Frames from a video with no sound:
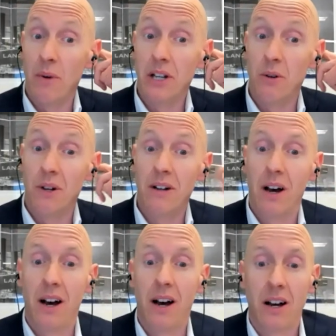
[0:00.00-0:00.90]
we knew
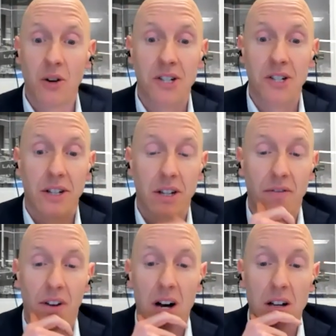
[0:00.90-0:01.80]
a question in
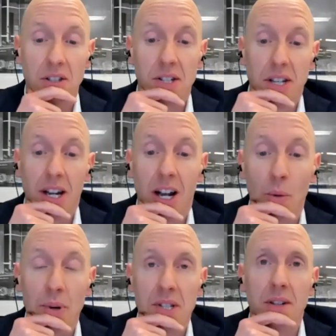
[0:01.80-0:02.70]
advance to kind of
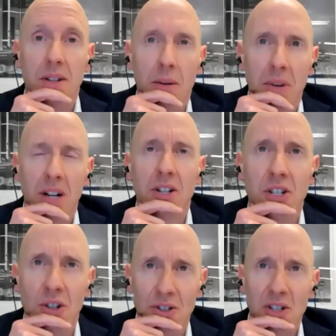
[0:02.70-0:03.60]
help us, and Mark
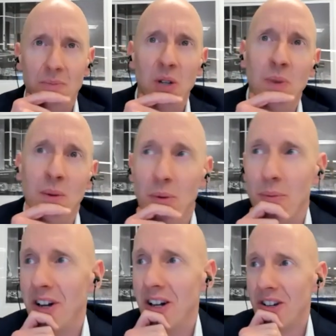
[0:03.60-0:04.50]
assures us most people
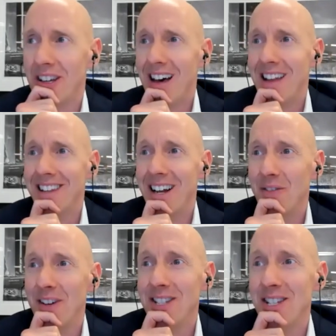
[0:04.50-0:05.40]
prefer to look at that than
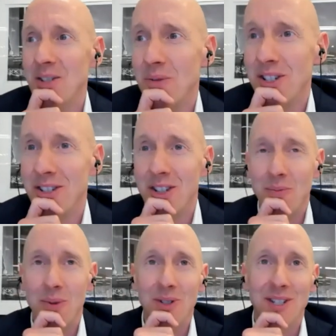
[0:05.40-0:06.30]
our faces, which is
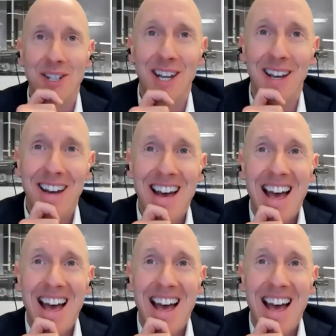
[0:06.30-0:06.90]
disappointing to hear.